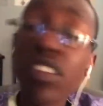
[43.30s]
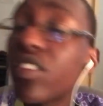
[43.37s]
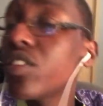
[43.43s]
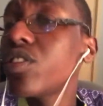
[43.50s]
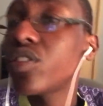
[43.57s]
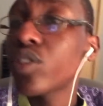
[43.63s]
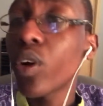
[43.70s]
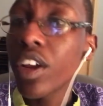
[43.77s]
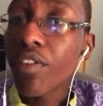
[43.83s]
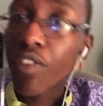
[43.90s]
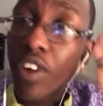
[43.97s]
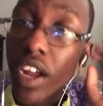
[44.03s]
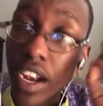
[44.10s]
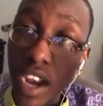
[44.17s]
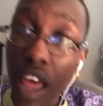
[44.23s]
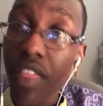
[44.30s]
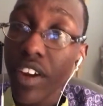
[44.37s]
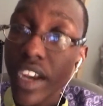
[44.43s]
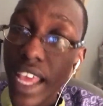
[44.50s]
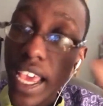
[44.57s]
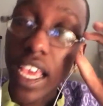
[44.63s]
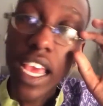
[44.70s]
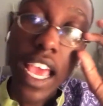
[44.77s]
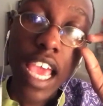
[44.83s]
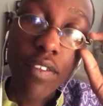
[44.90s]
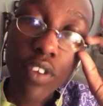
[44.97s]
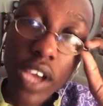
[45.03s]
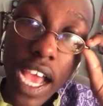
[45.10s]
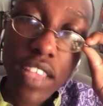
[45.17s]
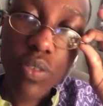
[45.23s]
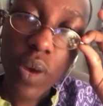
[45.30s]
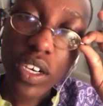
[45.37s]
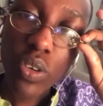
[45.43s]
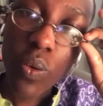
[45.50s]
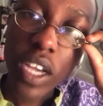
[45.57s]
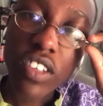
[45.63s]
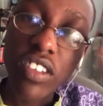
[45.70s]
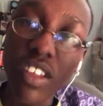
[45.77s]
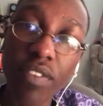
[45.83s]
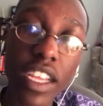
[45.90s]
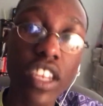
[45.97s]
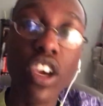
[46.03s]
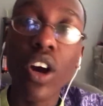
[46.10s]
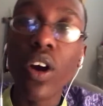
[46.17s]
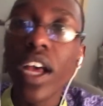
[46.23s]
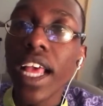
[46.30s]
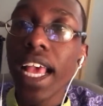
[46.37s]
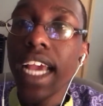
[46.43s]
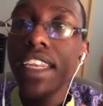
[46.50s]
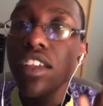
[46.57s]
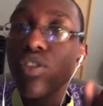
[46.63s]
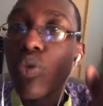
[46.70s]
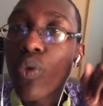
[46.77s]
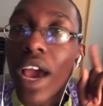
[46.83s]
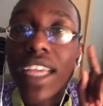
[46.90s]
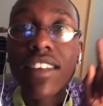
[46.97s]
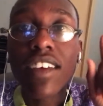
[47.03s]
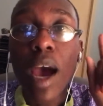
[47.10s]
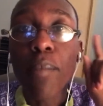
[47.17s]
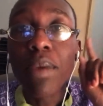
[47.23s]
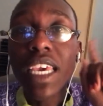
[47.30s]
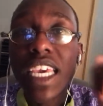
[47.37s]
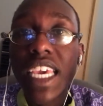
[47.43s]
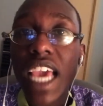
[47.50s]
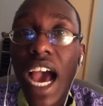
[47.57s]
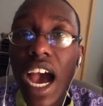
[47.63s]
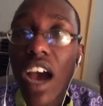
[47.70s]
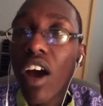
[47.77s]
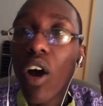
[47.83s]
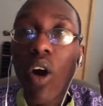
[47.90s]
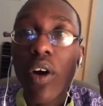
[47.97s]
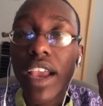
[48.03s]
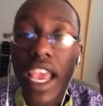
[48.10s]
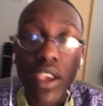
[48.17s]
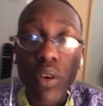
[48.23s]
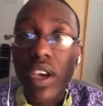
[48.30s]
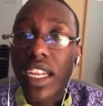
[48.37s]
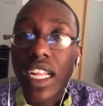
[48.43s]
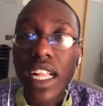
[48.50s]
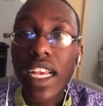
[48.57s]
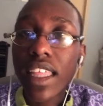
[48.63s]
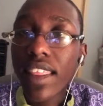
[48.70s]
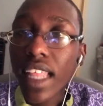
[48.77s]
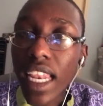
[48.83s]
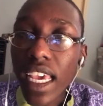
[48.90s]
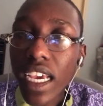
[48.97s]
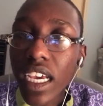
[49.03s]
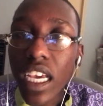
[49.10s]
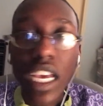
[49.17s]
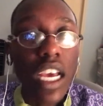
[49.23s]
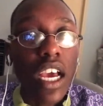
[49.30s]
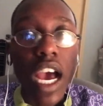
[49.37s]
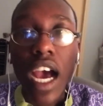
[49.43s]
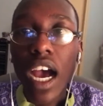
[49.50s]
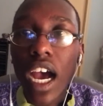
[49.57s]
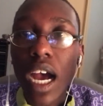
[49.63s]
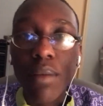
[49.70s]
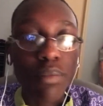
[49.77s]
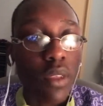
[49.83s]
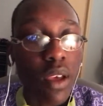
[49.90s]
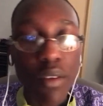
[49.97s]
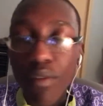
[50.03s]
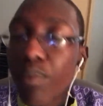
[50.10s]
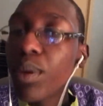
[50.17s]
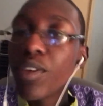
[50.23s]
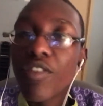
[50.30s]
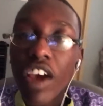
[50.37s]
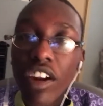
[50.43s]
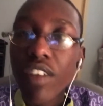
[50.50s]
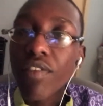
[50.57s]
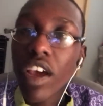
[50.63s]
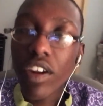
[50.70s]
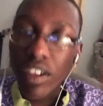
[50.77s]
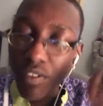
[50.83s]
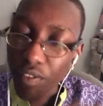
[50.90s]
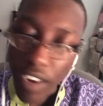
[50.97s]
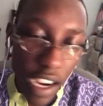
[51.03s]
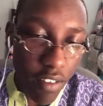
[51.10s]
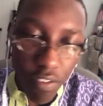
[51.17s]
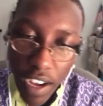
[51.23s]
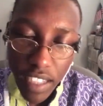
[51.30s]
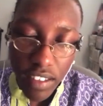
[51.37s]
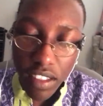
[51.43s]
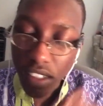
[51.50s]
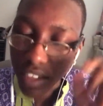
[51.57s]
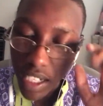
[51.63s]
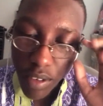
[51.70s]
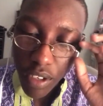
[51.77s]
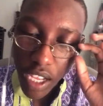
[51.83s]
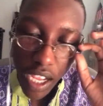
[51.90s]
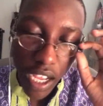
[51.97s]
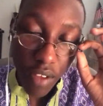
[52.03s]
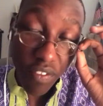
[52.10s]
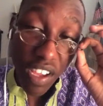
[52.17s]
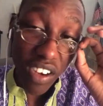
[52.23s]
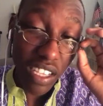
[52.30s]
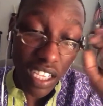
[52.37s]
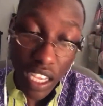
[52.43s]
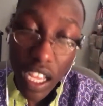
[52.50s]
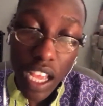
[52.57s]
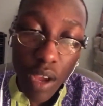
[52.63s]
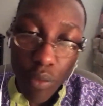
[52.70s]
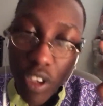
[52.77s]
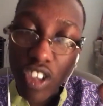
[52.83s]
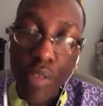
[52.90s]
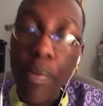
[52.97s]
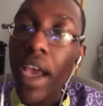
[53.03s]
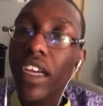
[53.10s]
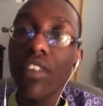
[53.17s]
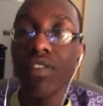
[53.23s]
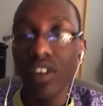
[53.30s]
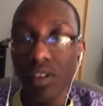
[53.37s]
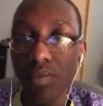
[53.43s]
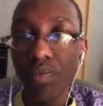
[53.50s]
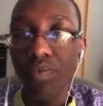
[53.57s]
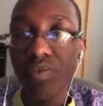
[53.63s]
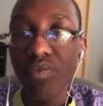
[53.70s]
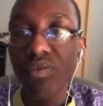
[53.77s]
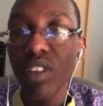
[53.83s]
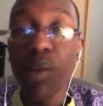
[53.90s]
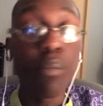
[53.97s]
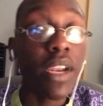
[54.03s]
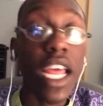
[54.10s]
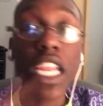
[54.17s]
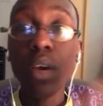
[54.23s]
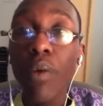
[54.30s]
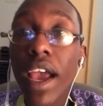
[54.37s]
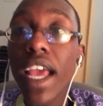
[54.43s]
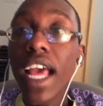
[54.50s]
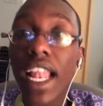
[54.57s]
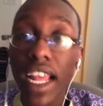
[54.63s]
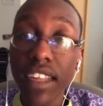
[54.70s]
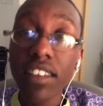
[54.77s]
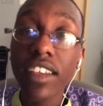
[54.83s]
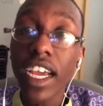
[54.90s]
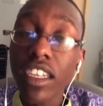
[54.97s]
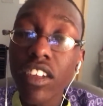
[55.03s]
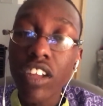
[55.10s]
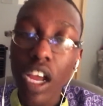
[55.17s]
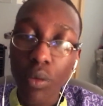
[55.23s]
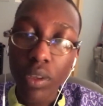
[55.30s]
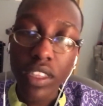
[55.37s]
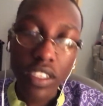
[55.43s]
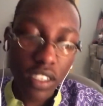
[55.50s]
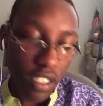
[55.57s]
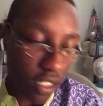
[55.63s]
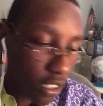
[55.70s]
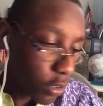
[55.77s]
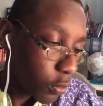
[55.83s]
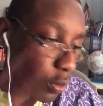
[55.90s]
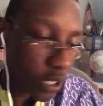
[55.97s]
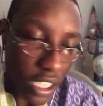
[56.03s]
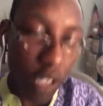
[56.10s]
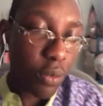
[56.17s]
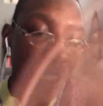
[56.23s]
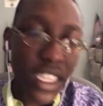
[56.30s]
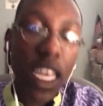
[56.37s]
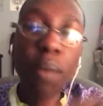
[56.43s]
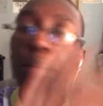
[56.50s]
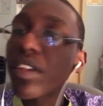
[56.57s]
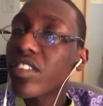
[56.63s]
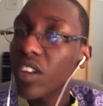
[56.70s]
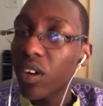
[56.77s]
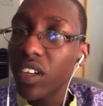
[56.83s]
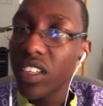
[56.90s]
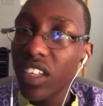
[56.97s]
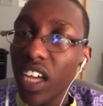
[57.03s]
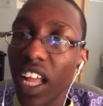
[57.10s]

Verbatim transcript: a story for another day. If you guys want to watch the video, it is right up here. Okay, you can click the link. Um, be very, very frazzled and uh, very respectful. But anyway, let's get it on with the with the with the episode.